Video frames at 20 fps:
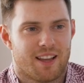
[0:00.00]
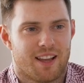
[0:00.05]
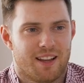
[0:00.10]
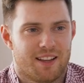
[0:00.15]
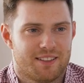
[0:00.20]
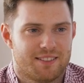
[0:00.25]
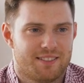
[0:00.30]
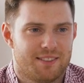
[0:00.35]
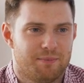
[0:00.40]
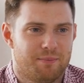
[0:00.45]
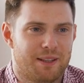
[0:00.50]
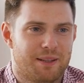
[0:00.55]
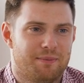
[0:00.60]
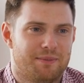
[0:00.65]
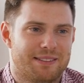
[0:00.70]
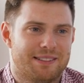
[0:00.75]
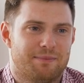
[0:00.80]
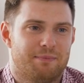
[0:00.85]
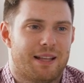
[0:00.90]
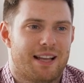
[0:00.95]
Another
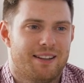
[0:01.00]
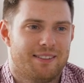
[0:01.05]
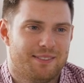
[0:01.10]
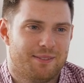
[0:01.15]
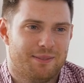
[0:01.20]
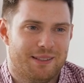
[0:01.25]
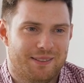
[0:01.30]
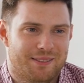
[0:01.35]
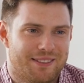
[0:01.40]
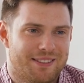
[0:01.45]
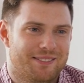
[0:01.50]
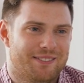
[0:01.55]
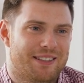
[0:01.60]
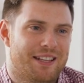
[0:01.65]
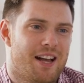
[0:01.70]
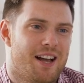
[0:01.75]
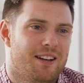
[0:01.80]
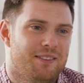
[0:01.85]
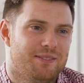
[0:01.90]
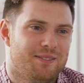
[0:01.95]
trend in higher
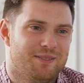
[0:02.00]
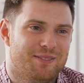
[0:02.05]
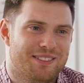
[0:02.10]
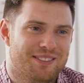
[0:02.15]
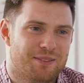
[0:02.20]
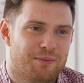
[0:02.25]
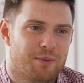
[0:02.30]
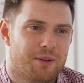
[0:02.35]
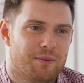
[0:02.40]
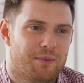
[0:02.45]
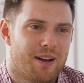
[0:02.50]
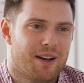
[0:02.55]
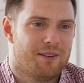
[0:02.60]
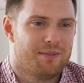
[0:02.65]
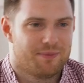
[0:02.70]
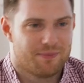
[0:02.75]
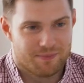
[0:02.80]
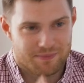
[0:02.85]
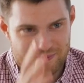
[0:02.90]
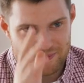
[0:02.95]
education video
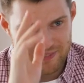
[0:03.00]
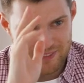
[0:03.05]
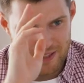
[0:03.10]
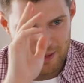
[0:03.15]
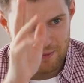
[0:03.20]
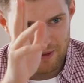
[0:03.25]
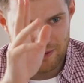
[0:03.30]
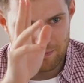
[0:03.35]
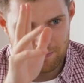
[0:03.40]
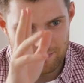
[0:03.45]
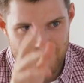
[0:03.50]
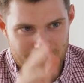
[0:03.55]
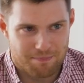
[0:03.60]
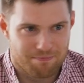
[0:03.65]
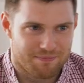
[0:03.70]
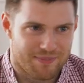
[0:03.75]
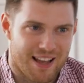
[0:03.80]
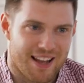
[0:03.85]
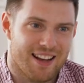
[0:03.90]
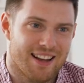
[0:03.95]
technology is the use of
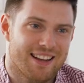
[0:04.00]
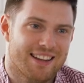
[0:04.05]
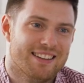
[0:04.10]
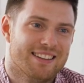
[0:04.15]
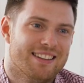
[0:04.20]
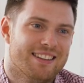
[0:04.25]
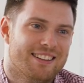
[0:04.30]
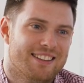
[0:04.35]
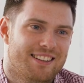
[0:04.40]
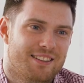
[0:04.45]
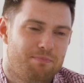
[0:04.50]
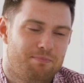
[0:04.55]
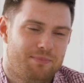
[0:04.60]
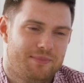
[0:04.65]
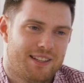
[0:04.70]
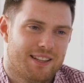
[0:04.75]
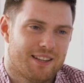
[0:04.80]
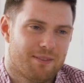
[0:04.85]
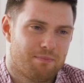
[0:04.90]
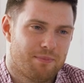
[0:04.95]
video lectures.
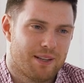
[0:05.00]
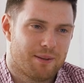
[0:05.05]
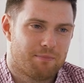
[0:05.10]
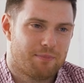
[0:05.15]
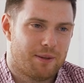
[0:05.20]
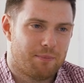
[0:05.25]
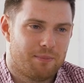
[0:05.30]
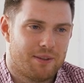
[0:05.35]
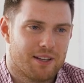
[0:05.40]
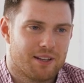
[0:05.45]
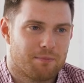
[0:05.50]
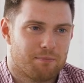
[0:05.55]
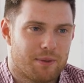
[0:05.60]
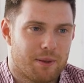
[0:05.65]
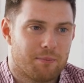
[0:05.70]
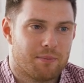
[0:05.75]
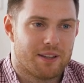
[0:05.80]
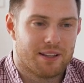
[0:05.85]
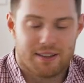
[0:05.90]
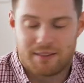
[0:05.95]
Many
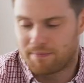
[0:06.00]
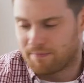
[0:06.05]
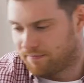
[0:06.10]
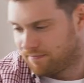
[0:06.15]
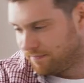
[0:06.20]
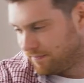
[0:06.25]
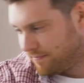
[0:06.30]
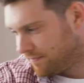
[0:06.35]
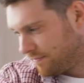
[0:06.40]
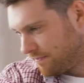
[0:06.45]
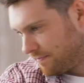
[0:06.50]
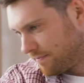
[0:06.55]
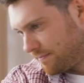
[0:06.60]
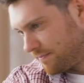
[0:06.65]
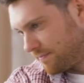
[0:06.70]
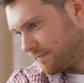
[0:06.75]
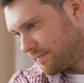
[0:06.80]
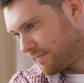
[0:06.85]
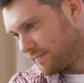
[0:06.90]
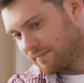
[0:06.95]
professors are
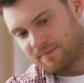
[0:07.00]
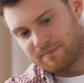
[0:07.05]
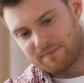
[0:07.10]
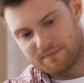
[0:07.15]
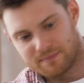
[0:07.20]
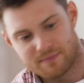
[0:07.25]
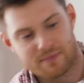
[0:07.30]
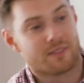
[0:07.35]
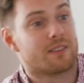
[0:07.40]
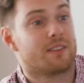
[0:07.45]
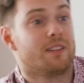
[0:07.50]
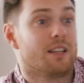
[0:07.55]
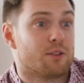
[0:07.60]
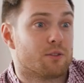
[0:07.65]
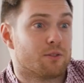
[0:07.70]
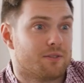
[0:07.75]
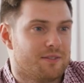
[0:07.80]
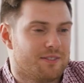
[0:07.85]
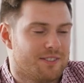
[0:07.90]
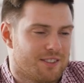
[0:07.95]
recording their lectures and
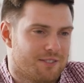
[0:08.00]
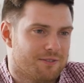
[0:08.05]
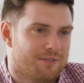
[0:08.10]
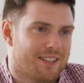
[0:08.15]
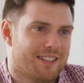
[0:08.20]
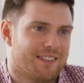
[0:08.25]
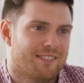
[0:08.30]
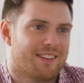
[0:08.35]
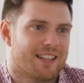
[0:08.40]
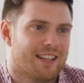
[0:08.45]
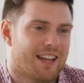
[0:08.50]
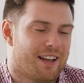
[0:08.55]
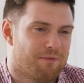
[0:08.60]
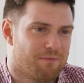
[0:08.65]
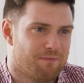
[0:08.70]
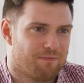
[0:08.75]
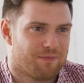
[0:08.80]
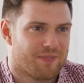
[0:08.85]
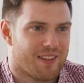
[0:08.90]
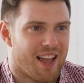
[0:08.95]
making them available
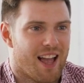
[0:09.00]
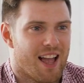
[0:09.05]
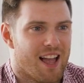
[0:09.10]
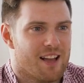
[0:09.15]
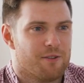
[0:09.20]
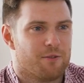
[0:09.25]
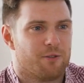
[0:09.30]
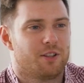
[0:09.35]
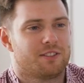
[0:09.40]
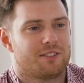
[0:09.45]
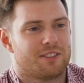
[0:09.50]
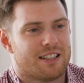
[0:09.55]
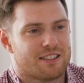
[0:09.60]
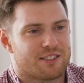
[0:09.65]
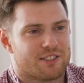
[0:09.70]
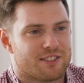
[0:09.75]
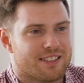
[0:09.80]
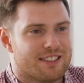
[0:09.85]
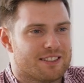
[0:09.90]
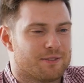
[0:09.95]
for students to
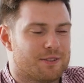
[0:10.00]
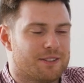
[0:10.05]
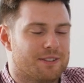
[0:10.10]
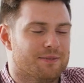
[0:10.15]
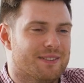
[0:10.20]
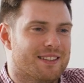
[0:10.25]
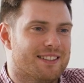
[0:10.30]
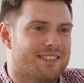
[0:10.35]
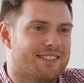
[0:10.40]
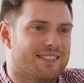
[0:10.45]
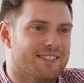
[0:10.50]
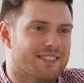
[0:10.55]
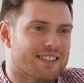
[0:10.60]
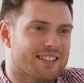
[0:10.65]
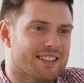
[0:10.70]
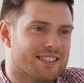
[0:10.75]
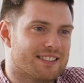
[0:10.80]
watch on their own time.